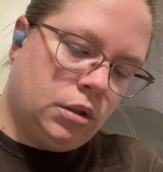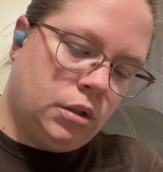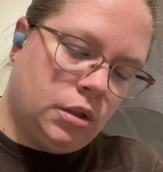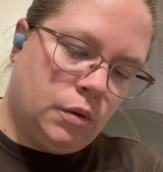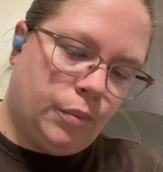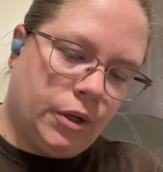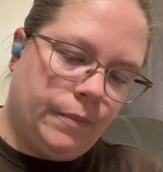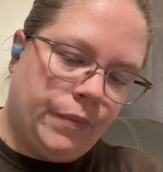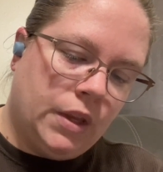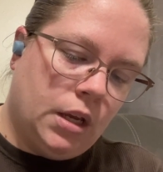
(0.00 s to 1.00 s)
Nope,
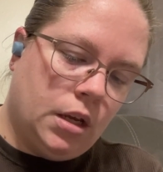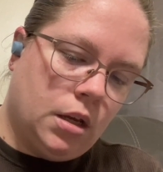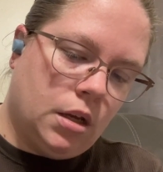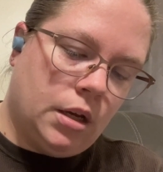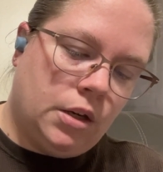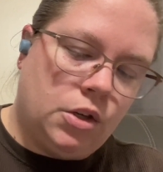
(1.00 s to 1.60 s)
I